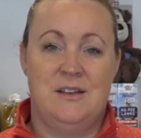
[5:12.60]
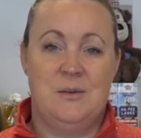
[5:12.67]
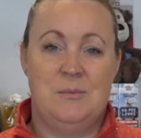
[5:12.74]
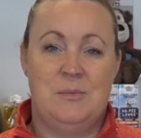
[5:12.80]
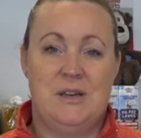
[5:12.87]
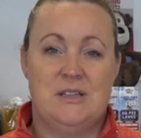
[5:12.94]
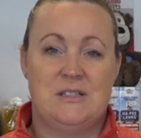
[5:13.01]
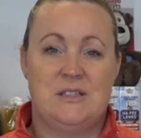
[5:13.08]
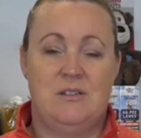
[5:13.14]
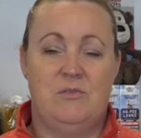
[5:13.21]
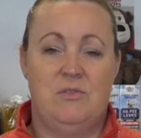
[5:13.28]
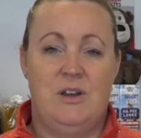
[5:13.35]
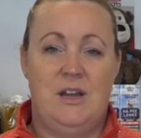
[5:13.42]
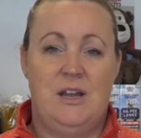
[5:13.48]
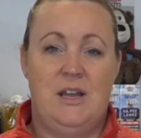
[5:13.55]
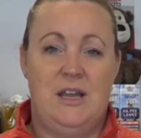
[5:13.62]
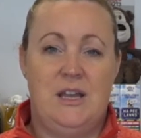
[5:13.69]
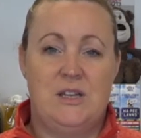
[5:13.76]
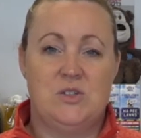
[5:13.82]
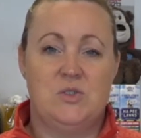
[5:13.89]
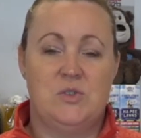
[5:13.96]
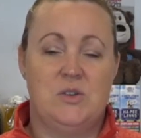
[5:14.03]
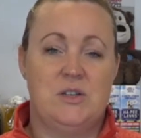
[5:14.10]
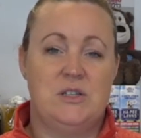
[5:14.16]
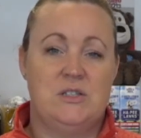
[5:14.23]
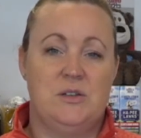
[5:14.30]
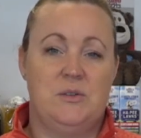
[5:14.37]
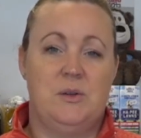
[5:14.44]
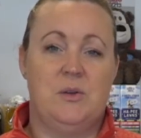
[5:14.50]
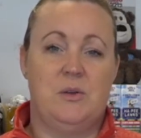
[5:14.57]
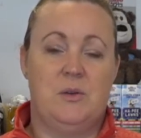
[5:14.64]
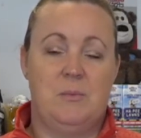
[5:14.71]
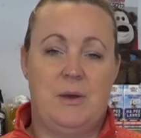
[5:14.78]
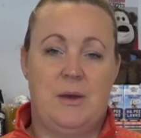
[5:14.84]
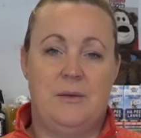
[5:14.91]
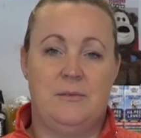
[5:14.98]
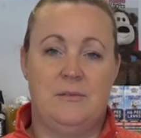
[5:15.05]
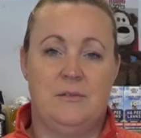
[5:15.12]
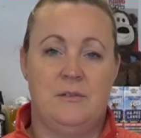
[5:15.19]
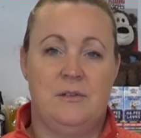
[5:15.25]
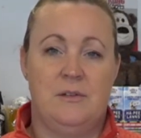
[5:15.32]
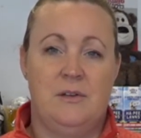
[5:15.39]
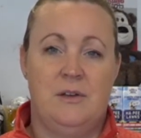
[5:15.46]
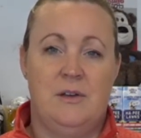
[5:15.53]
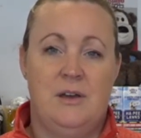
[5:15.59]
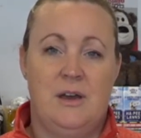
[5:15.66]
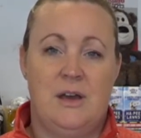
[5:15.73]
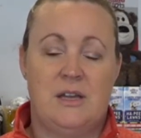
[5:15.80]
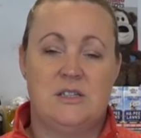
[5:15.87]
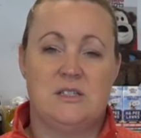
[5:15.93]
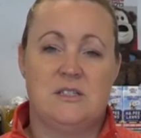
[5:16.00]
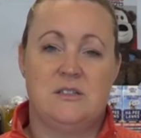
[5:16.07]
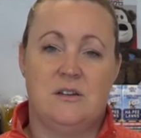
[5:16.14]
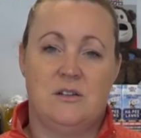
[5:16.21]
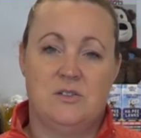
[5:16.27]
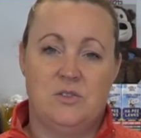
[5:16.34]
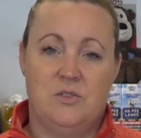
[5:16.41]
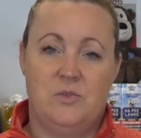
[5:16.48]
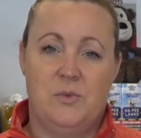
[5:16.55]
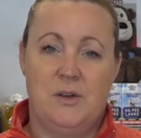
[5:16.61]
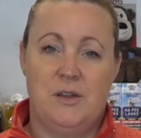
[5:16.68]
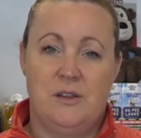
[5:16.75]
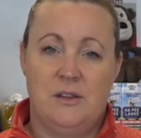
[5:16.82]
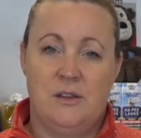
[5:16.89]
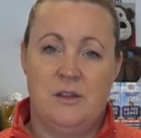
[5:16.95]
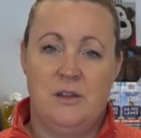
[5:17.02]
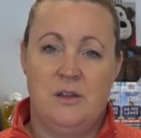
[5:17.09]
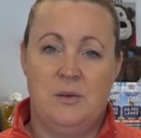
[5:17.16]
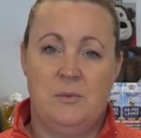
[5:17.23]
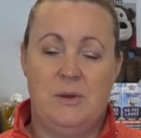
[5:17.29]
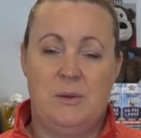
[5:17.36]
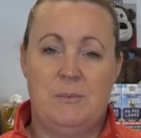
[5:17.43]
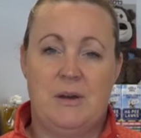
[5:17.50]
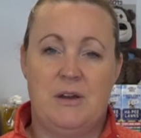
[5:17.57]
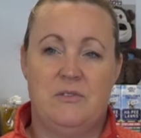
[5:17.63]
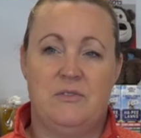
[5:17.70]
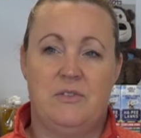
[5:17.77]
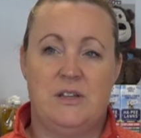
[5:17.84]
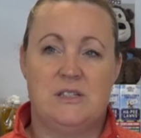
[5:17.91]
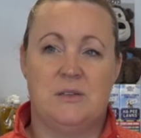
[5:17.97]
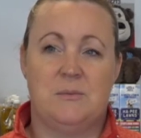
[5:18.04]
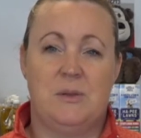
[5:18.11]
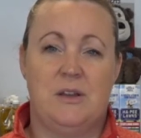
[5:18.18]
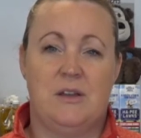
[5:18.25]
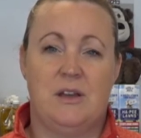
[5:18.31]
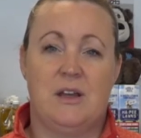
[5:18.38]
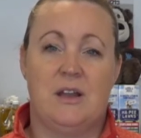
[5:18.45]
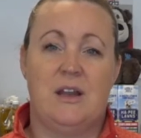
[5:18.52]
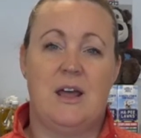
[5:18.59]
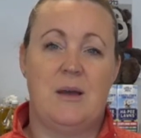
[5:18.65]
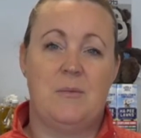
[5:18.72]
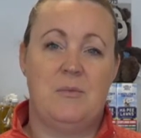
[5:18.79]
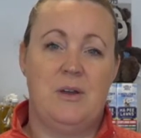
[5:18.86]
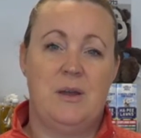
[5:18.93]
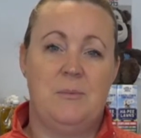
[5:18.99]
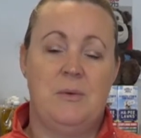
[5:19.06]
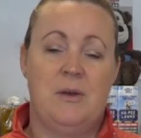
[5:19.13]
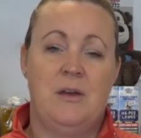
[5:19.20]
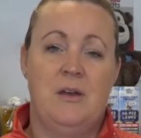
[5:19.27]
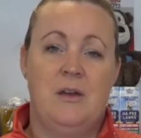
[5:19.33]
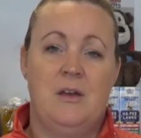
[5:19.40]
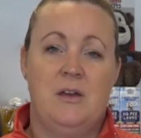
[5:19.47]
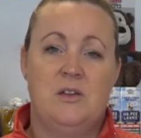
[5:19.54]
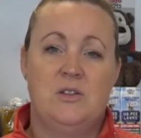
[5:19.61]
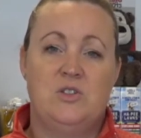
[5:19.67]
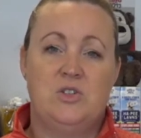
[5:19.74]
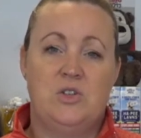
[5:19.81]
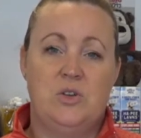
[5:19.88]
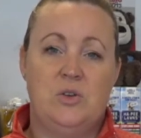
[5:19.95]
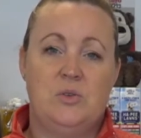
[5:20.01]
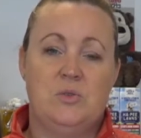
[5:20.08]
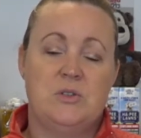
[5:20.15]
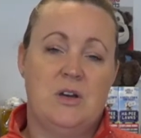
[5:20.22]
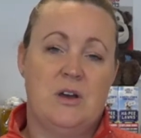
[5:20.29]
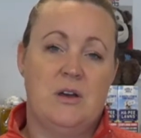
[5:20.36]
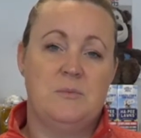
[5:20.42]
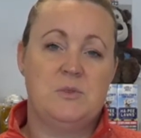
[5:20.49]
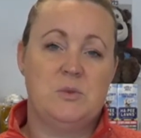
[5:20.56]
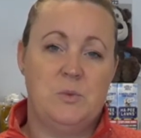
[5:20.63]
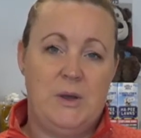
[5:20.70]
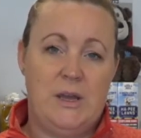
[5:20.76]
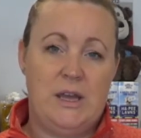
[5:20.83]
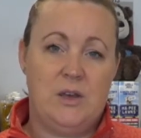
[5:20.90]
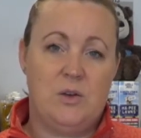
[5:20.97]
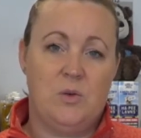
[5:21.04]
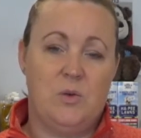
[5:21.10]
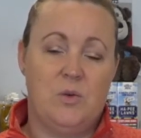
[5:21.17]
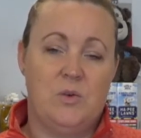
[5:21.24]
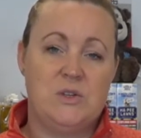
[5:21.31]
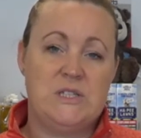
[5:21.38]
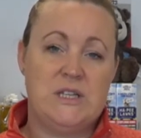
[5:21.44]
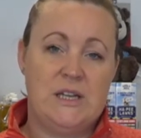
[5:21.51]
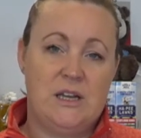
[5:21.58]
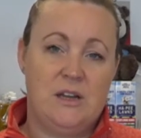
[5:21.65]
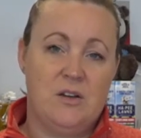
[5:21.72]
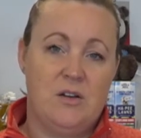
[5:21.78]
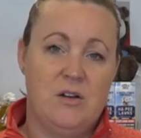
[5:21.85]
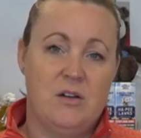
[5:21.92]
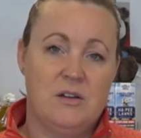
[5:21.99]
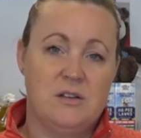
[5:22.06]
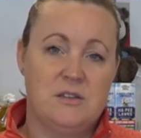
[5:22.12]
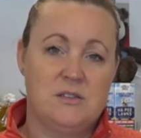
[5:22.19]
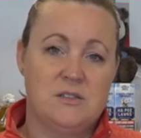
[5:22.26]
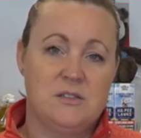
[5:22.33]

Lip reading: because they really enjoy chewing on a bone. And to start off with, we might feed something like a lamb rib 2 times a week, or a chicken carcass